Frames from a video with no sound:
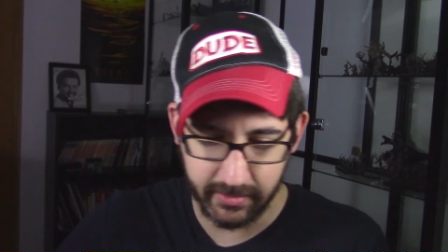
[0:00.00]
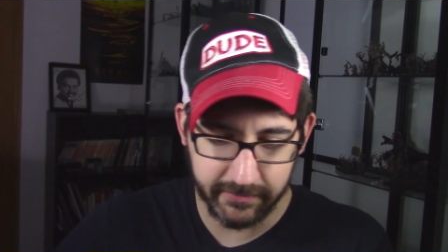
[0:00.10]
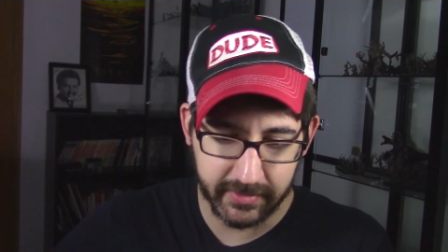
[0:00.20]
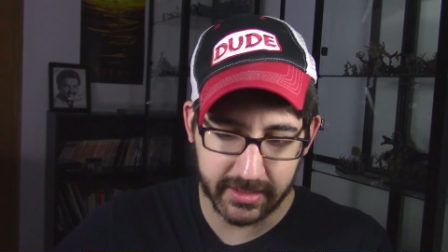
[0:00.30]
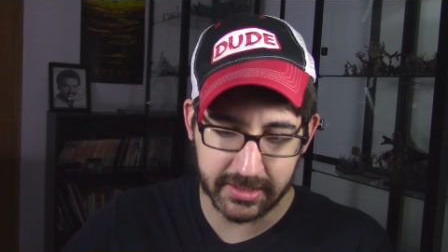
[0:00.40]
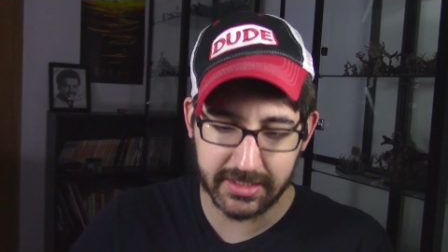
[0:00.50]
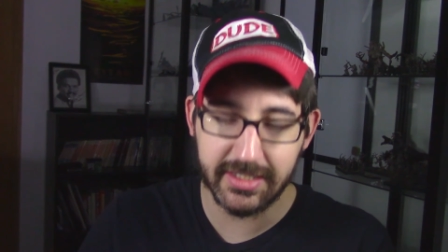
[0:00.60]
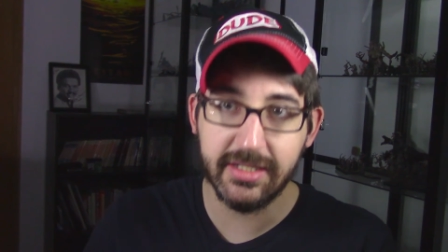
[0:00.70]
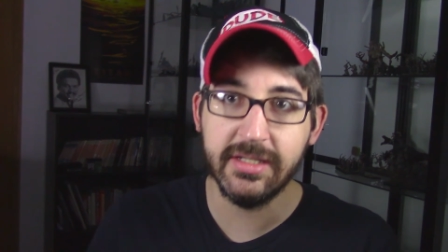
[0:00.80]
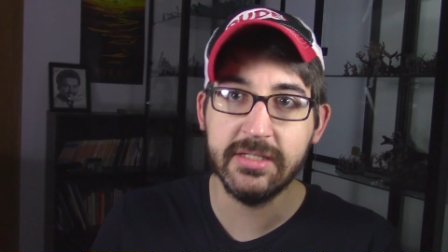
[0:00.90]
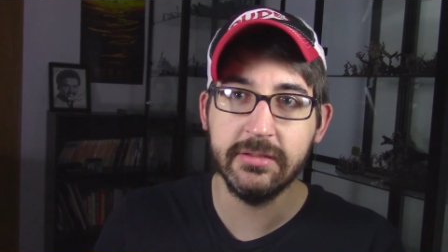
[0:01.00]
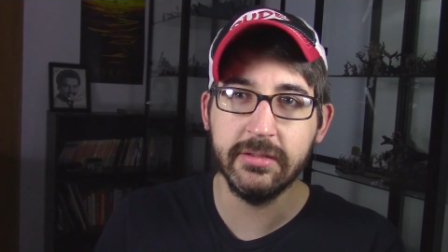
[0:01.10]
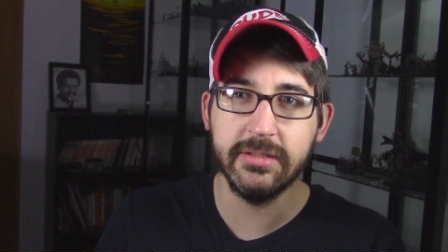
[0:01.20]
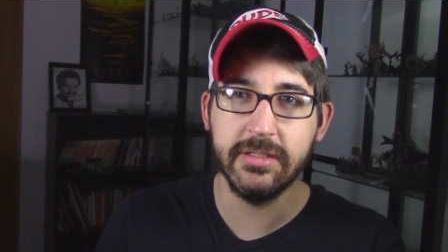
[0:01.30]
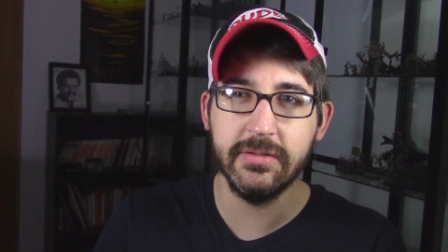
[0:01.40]
if you can see these
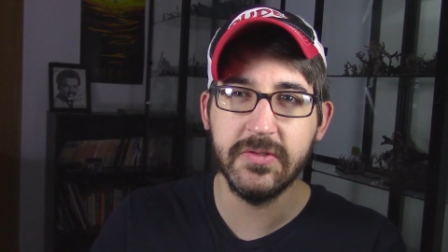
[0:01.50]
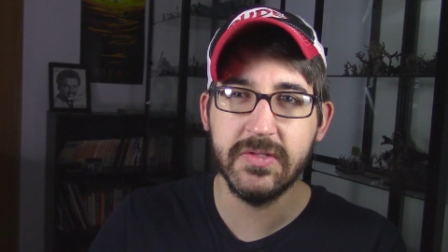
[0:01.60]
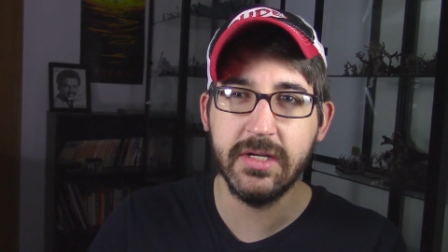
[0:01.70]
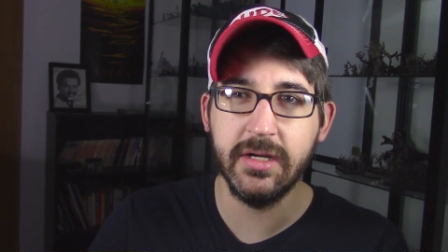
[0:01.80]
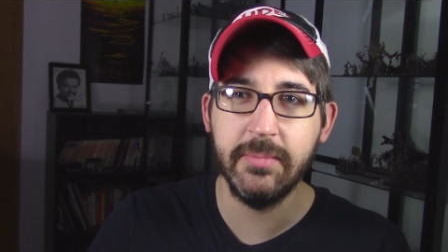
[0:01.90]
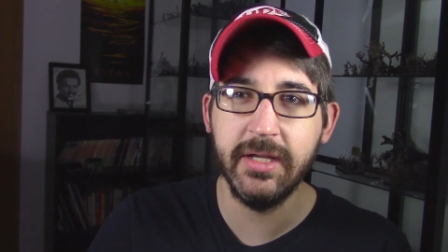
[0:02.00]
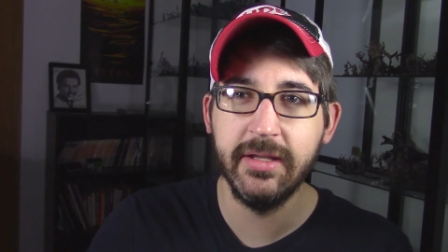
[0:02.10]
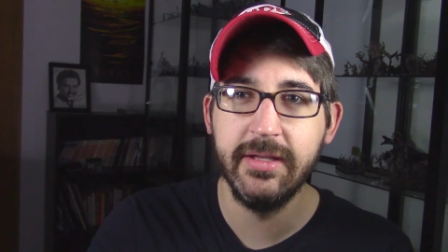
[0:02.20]
little dudes here, but